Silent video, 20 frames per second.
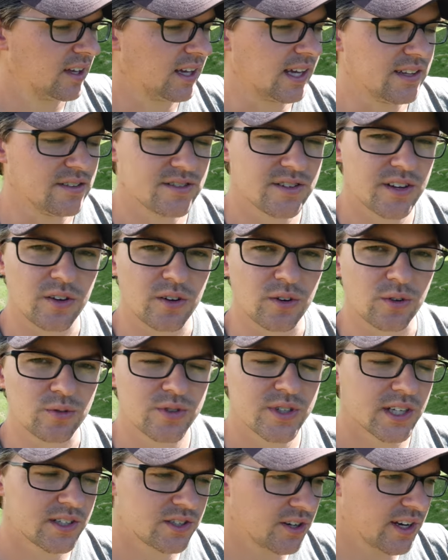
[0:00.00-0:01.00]
And so
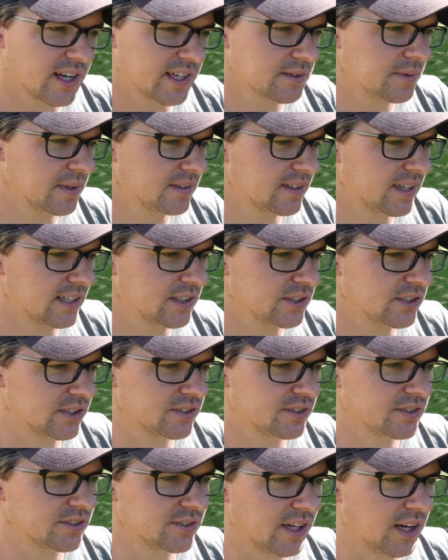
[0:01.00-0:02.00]
set your
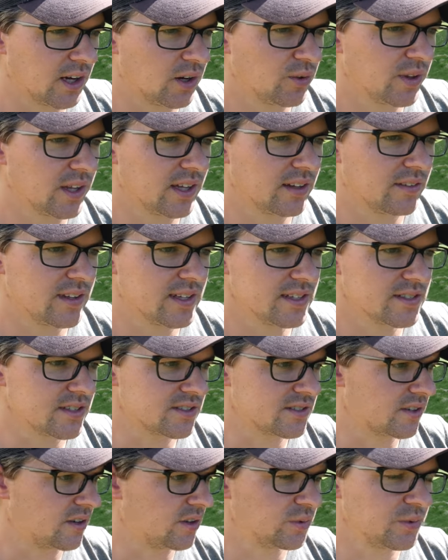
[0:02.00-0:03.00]
expectations, know that this
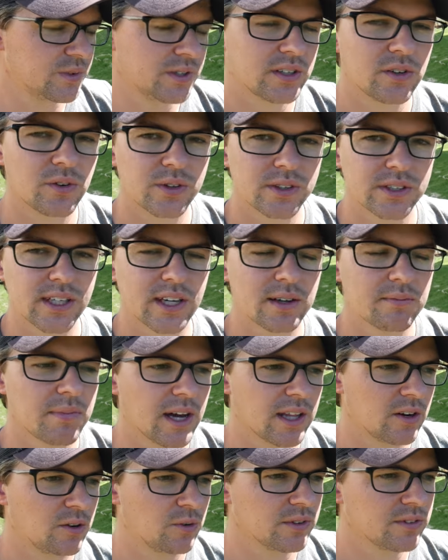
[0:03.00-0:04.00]
is only going to get
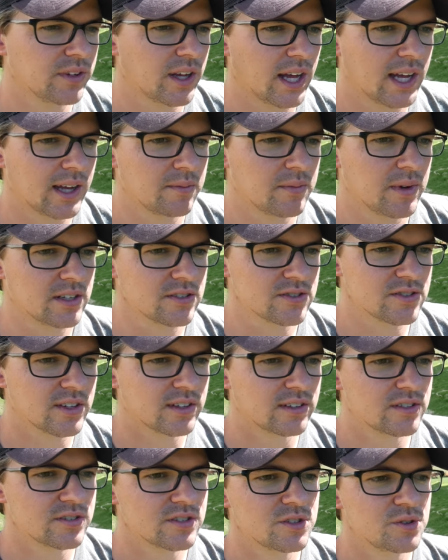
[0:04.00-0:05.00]
better with time, and as
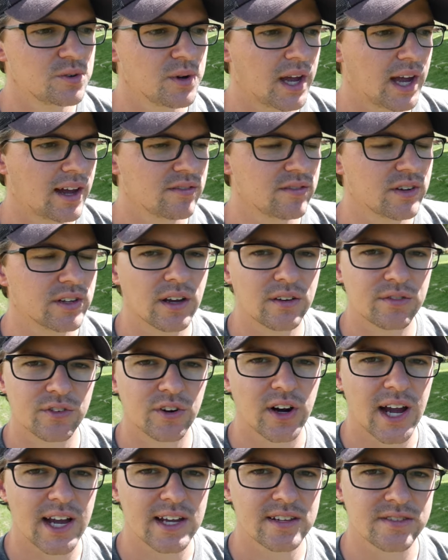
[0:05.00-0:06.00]
long as you have enough
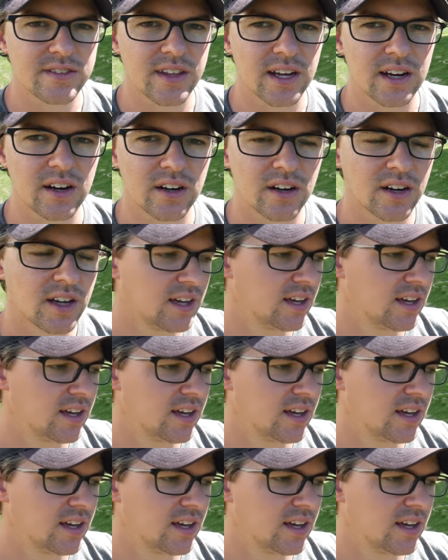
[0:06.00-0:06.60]
grass there